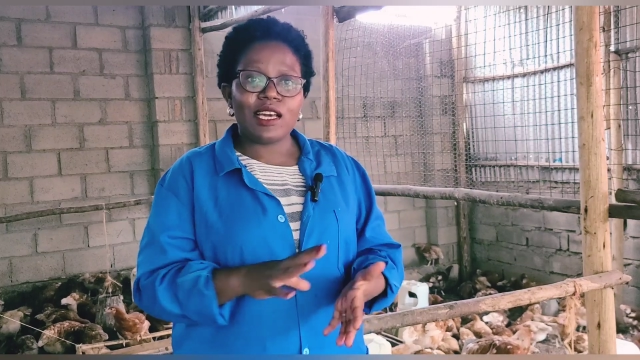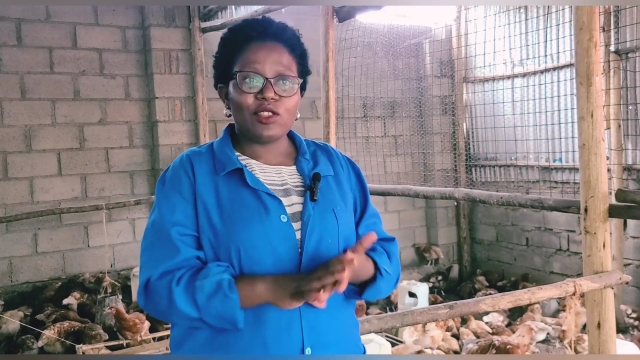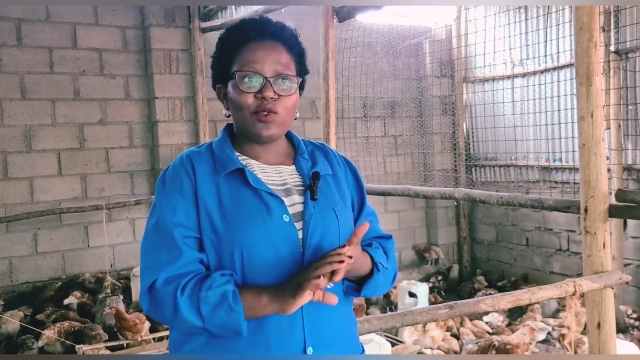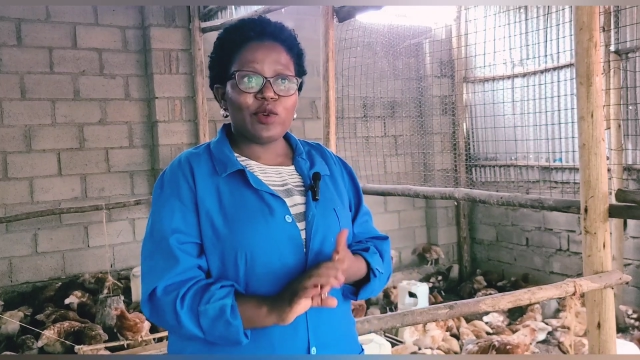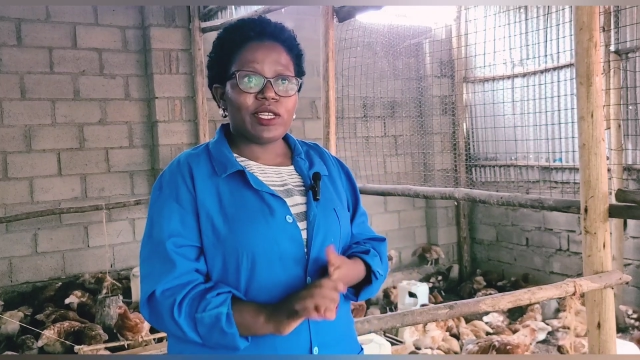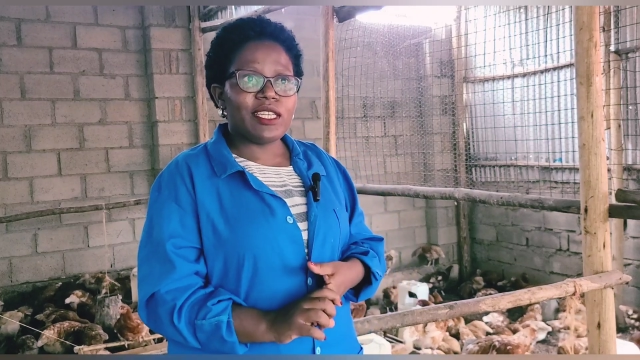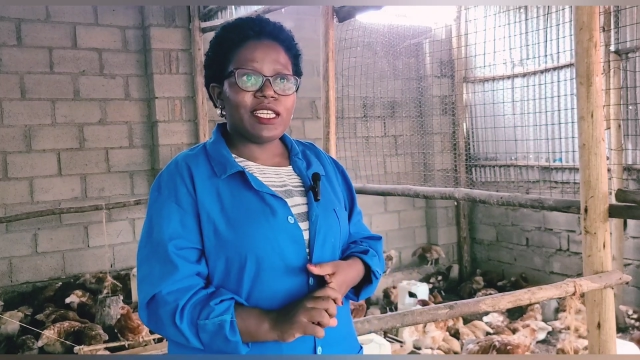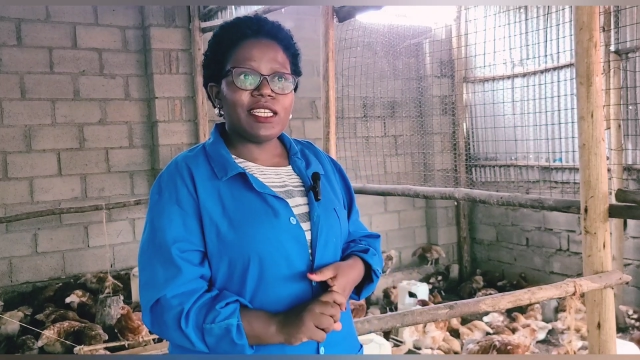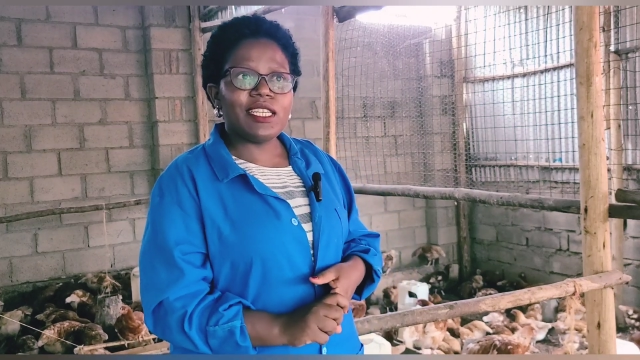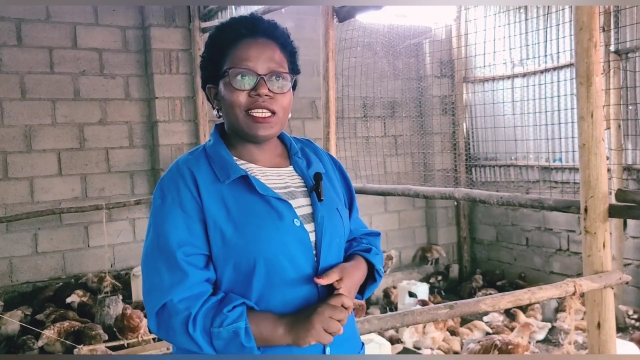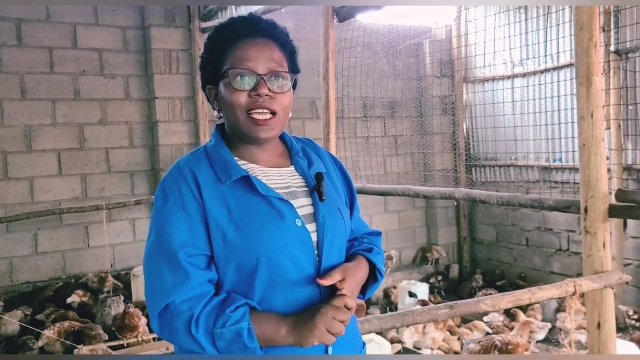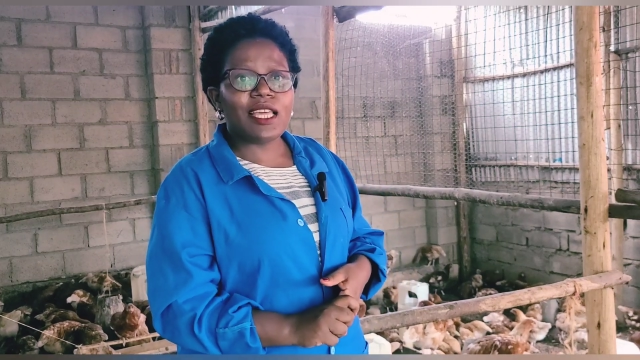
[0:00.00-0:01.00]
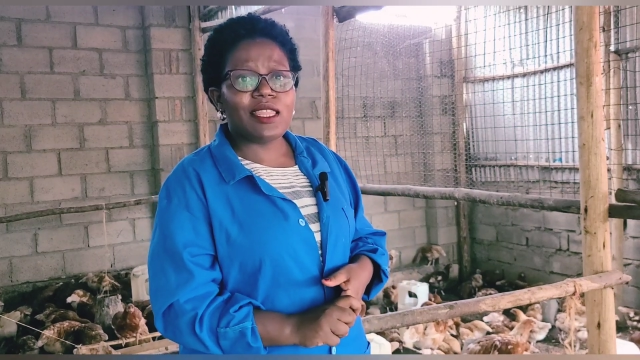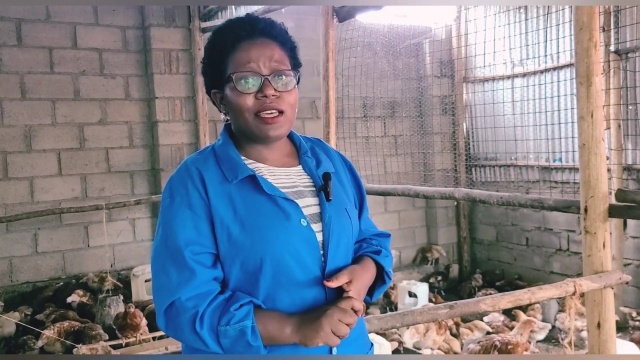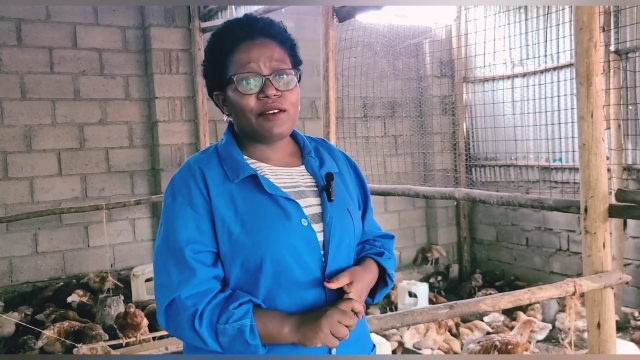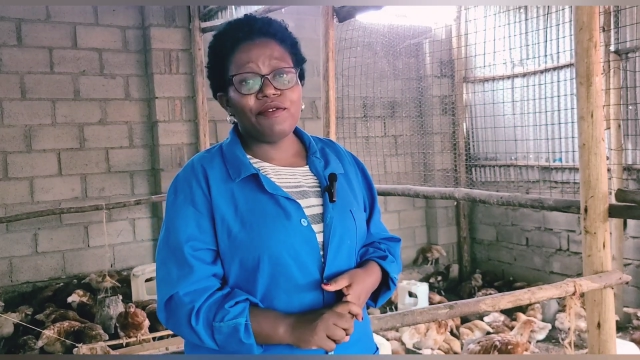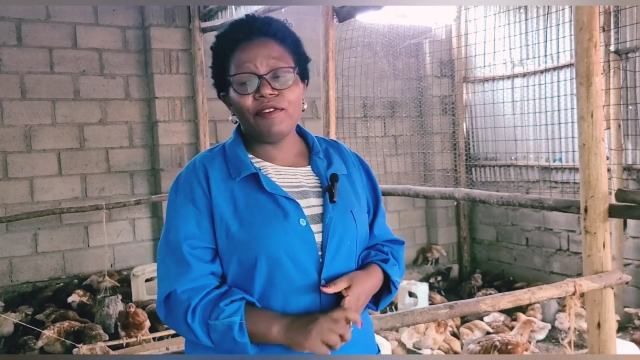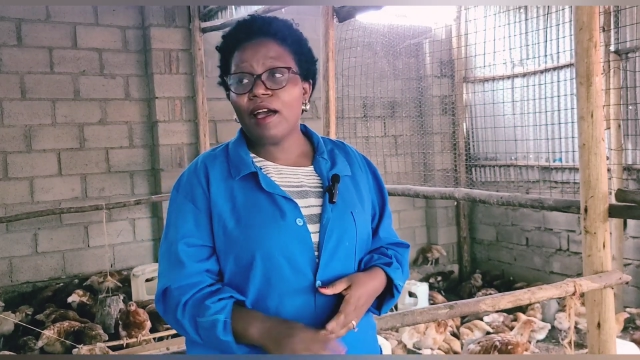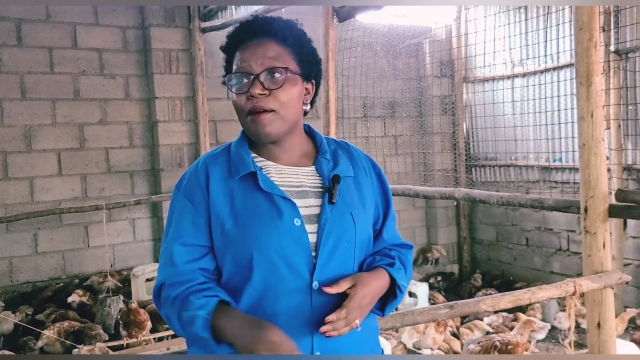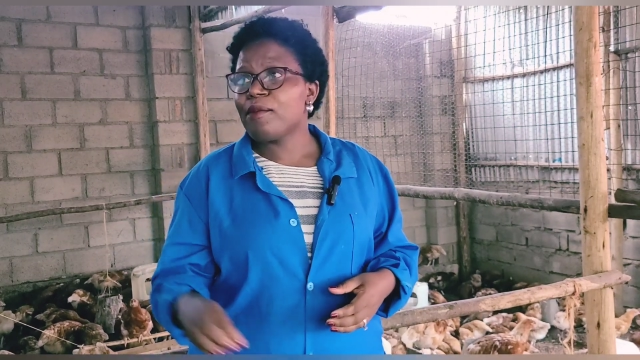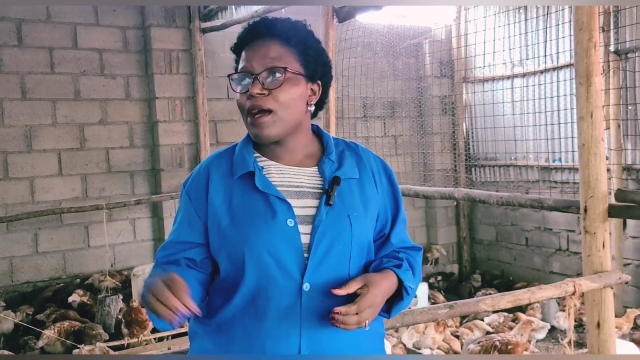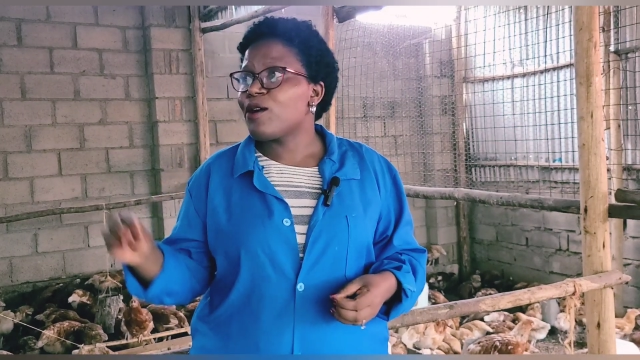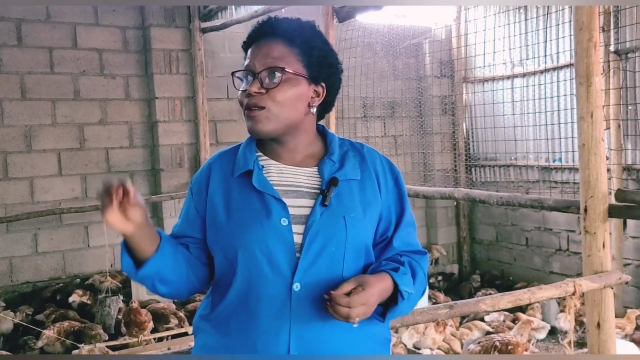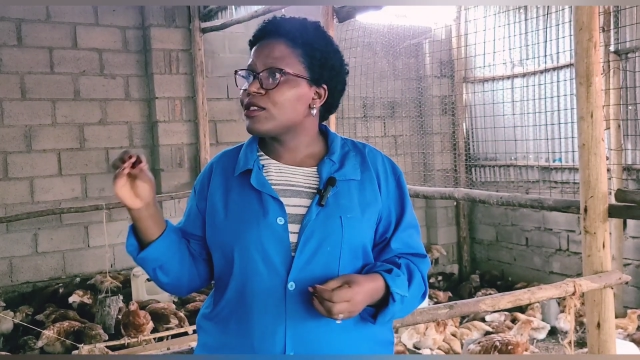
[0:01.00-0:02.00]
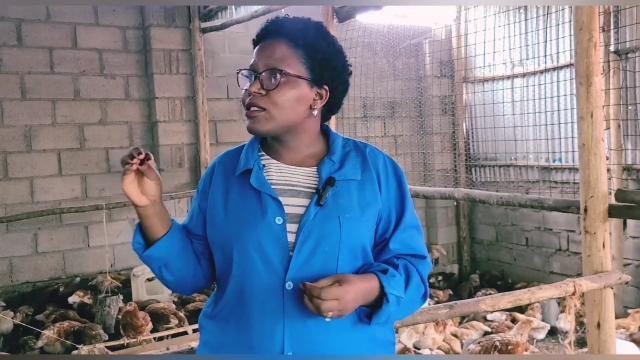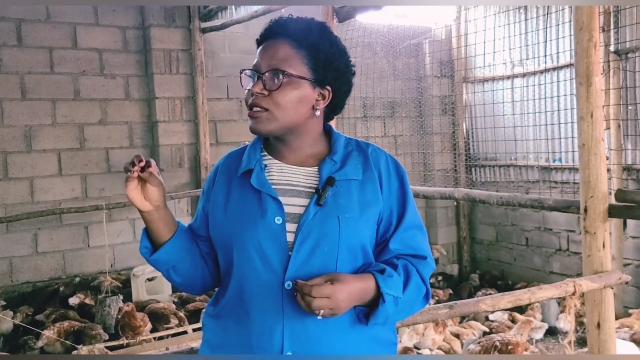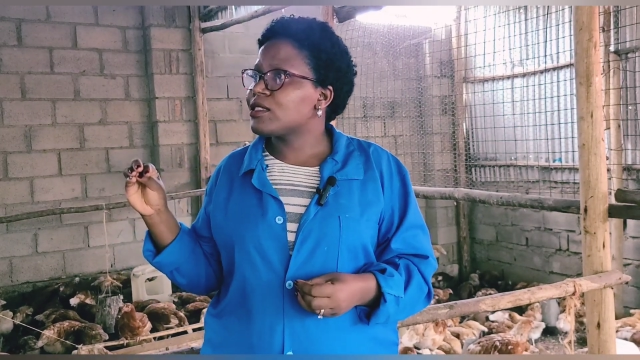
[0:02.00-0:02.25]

that we did here at the farm, I was